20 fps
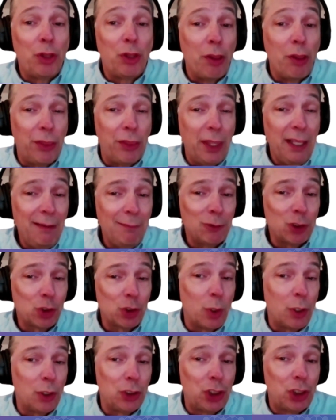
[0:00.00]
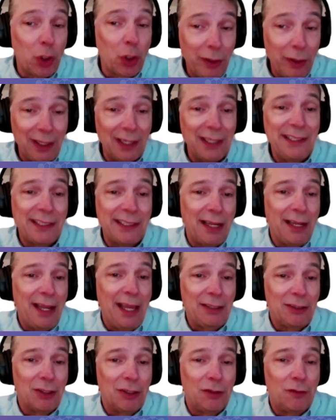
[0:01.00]
the themes were jointly
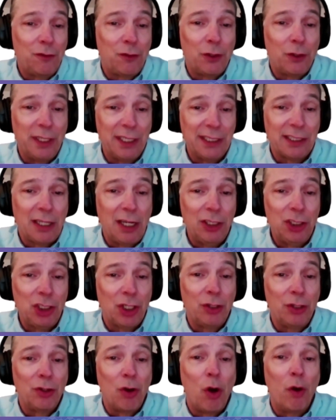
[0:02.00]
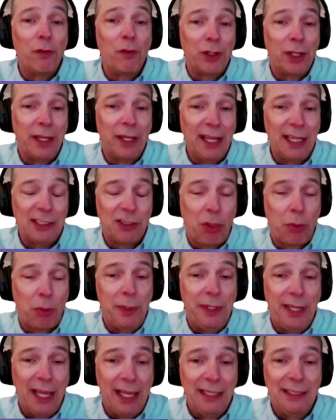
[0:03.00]
selected for discussion over the next
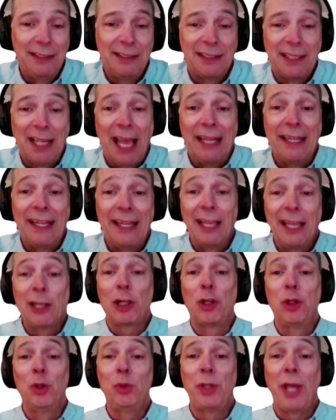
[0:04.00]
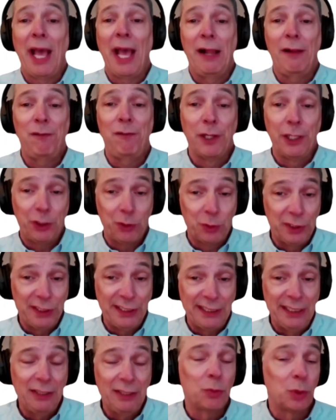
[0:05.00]
3 days, and they include health
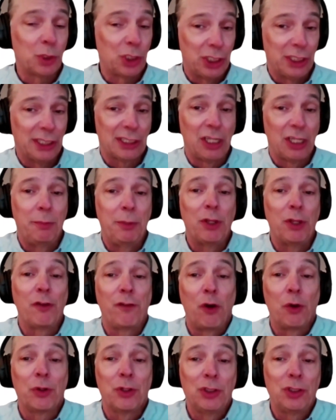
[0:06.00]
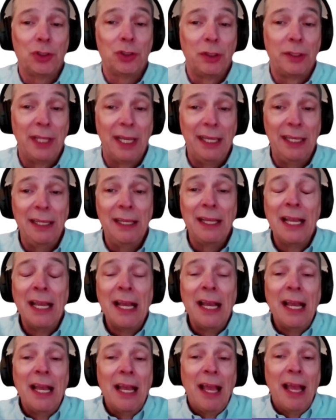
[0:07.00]
literacy, which is going to be the focus today,
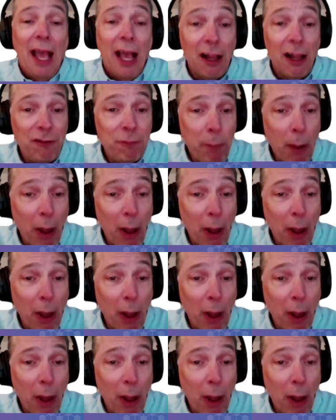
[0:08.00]
health